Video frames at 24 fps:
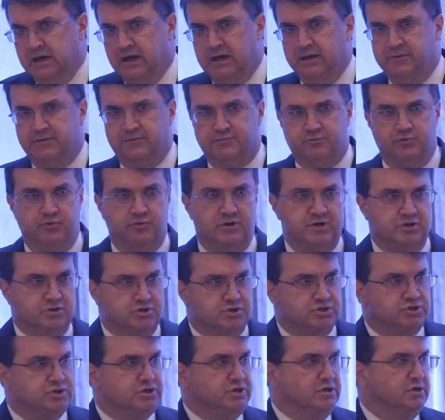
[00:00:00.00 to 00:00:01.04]
And through his
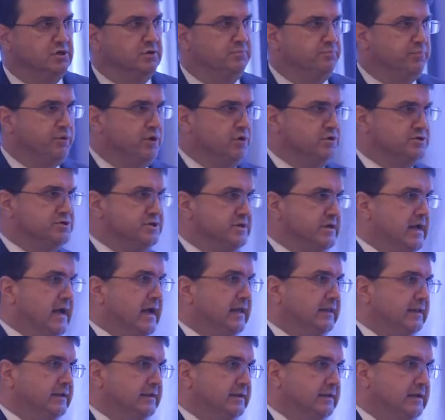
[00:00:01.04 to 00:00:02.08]
sheer
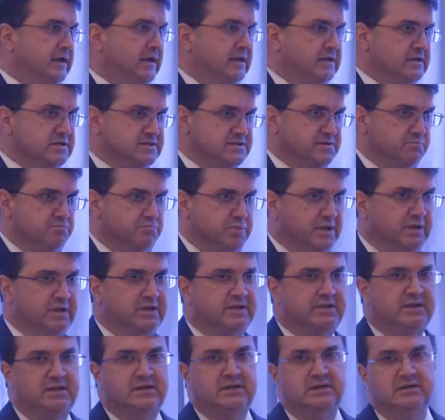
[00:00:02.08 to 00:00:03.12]
personality and his
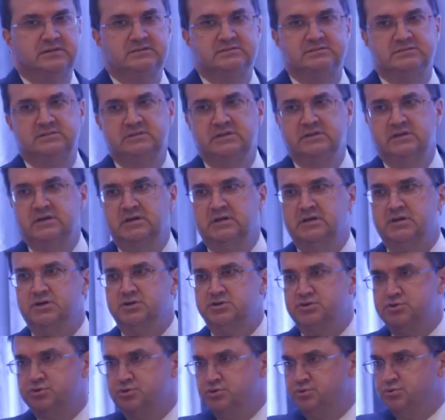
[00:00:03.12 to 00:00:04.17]
ability
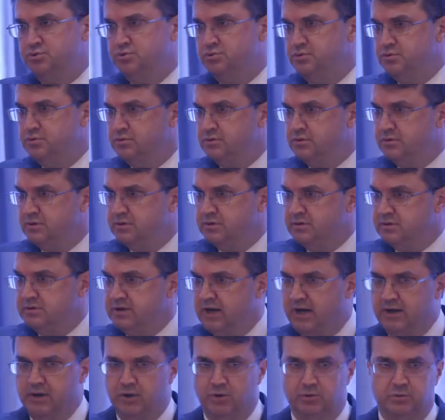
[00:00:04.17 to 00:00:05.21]
to
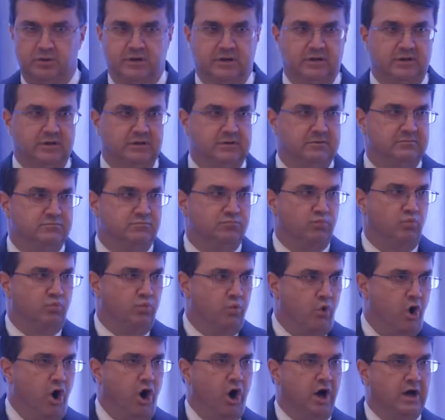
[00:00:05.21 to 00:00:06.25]
not only
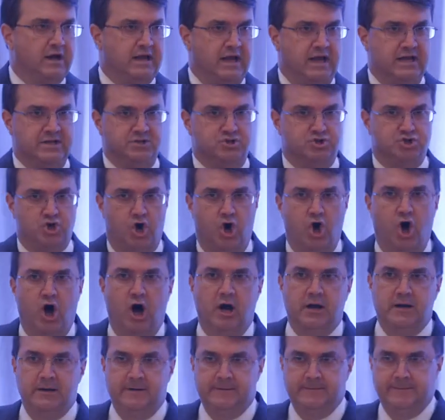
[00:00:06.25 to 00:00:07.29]
walk and
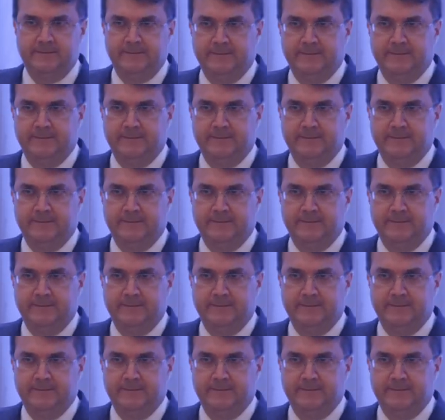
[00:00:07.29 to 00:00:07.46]
talk